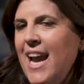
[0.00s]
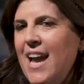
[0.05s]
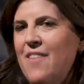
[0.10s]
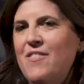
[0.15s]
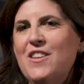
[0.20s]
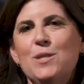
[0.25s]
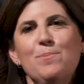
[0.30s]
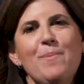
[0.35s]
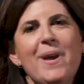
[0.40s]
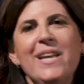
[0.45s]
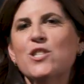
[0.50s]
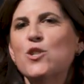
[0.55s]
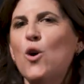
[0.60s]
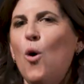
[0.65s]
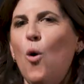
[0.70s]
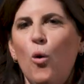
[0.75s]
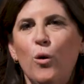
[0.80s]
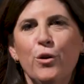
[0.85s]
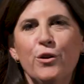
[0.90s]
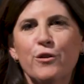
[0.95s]
And this makes
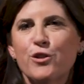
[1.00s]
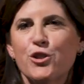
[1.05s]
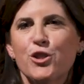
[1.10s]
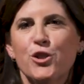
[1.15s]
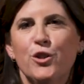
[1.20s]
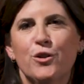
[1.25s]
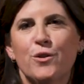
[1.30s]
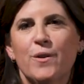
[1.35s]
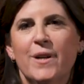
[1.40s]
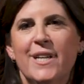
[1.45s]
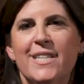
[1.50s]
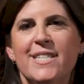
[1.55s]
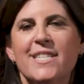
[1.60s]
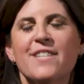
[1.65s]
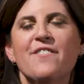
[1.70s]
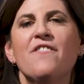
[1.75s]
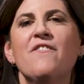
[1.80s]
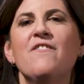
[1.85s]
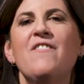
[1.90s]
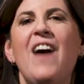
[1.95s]
older children
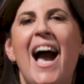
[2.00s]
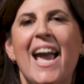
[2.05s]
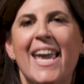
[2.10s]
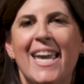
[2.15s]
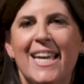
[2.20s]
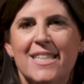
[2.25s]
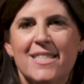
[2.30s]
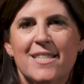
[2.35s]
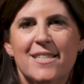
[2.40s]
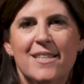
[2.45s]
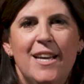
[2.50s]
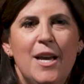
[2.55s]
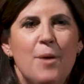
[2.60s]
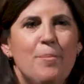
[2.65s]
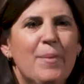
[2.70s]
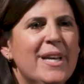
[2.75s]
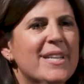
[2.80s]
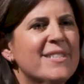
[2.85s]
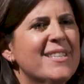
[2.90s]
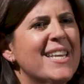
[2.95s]
defiant
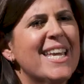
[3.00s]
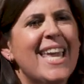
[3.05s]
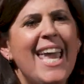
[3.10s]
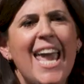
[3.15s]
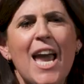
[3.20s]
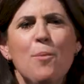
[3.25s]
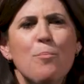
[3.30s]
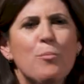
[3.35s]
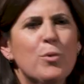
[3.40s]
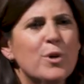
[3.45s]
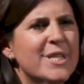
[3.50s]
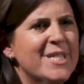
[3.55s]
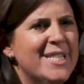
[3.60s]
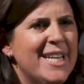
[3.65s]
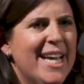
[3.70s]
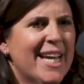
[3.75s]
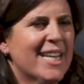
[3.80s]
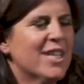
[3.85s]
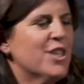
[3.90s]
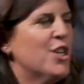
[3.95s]
because they can't
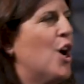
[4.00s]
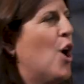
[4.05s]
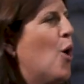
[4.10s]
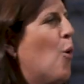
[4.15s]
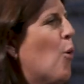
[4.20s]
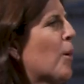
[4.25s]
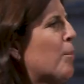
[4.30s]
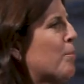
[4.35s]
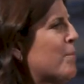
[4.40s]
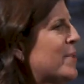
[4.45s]
predict or